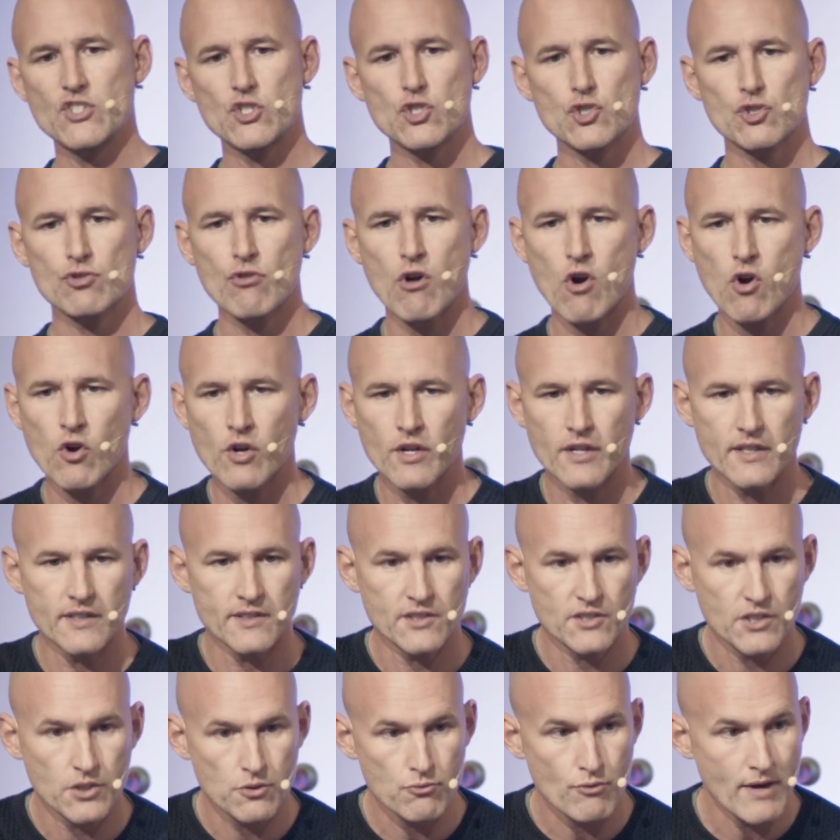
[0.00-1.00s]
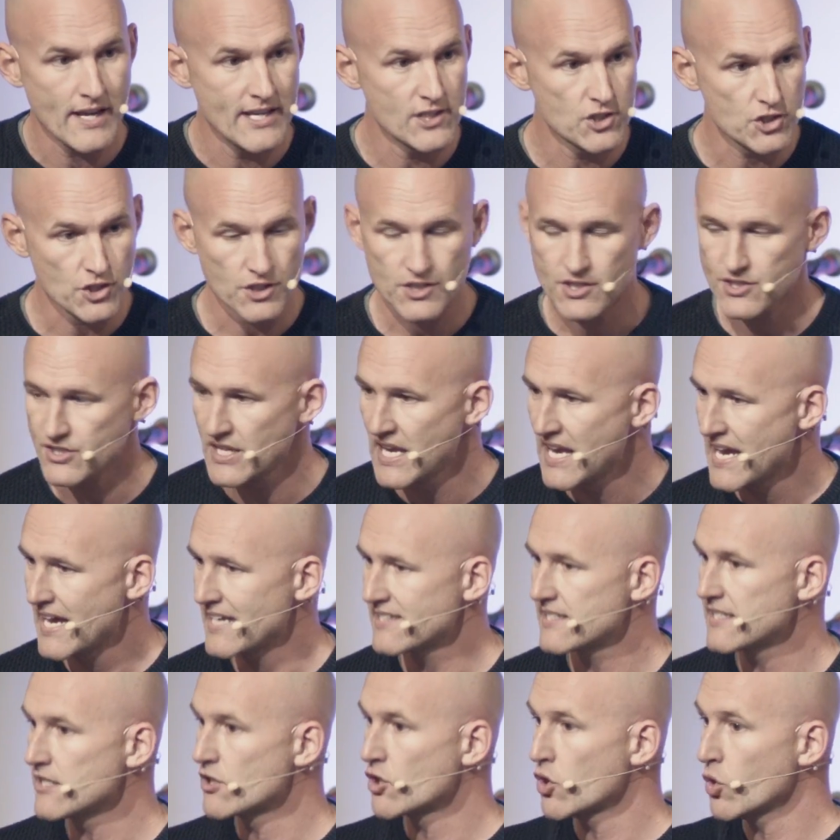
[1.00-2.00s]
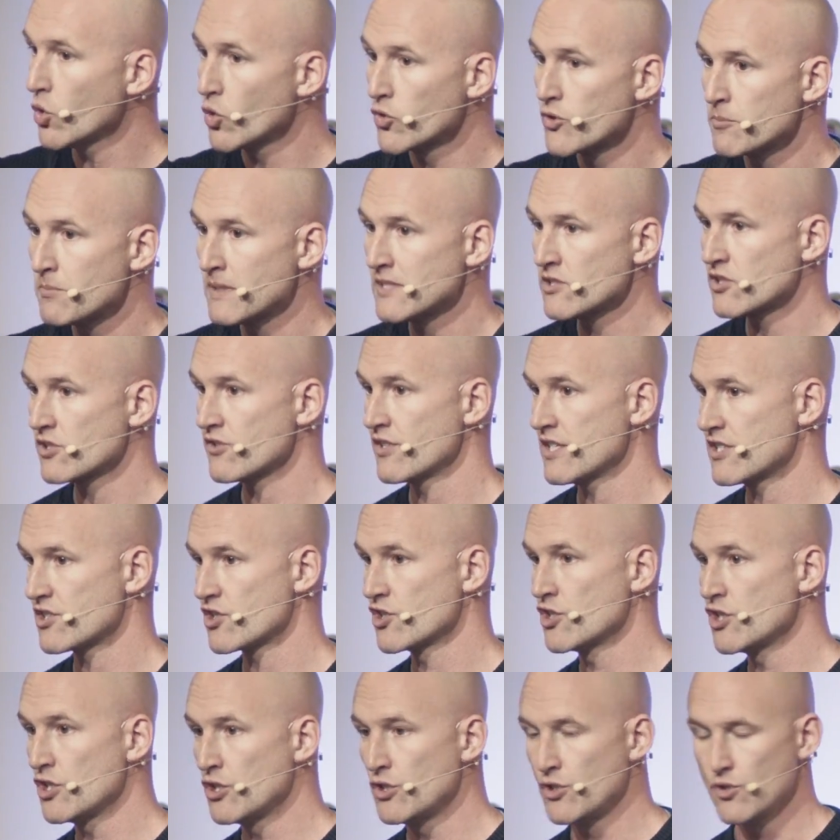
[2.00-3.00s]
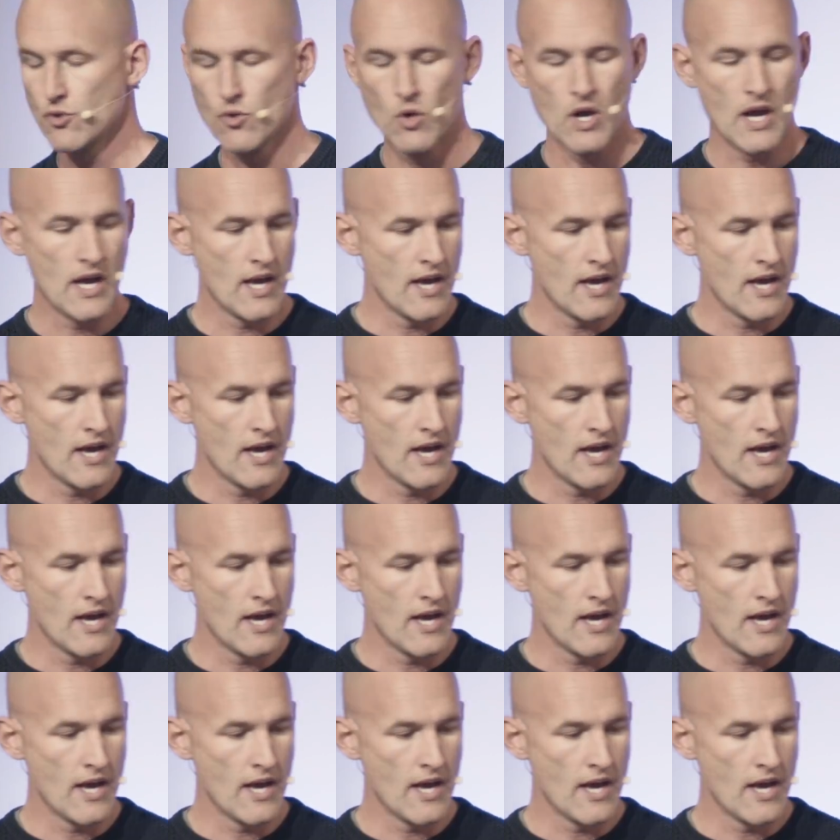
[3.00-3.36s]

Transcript: strong and courageous as he called them into this new